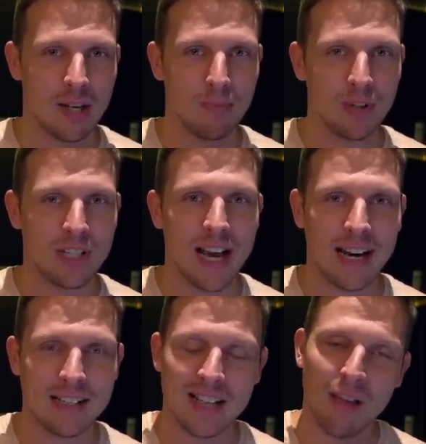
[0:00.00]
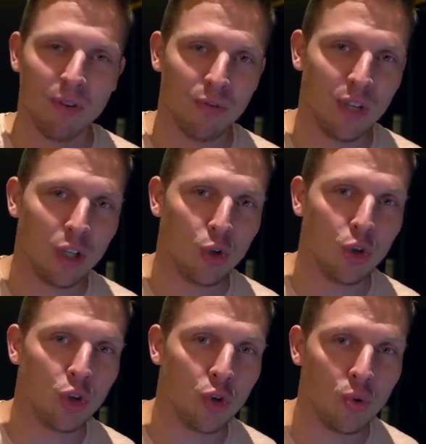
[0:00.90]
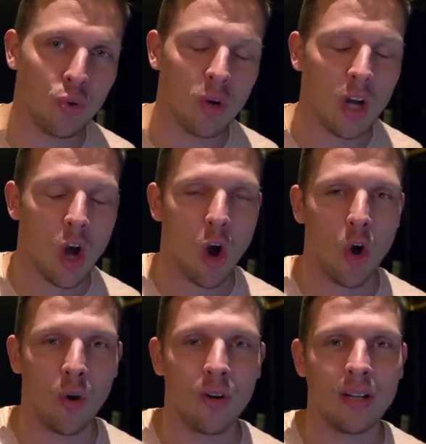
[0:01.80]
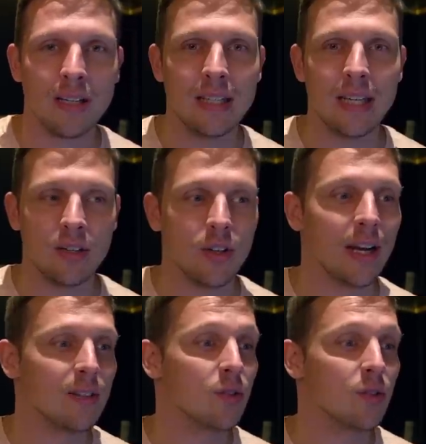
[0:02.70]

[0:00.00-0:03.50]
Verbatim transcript: It protects everything you do on the internet.